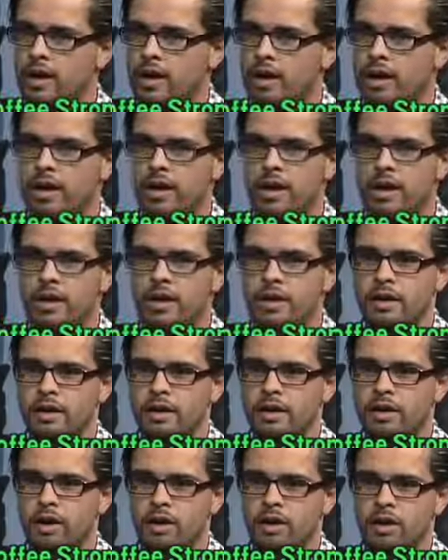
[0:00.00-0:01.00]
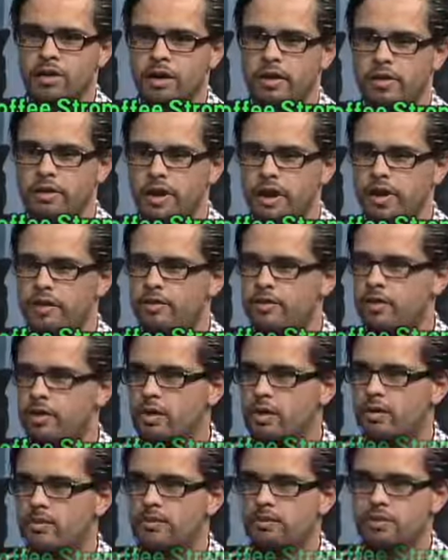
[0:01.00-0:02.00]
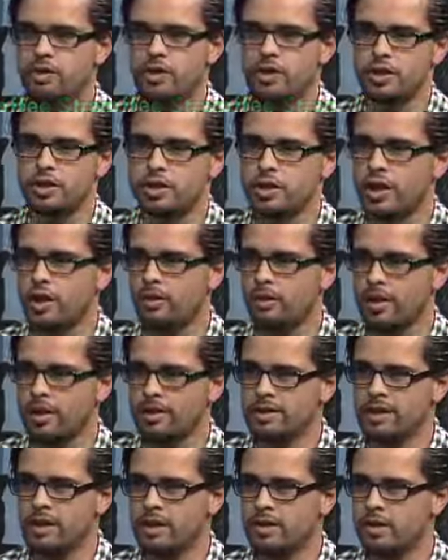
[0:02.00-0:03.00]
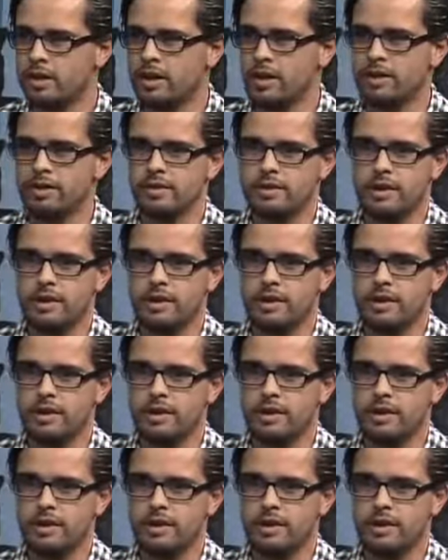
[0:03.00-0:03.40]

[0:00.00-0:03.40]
I got a call the other day from the GI Rights hotline,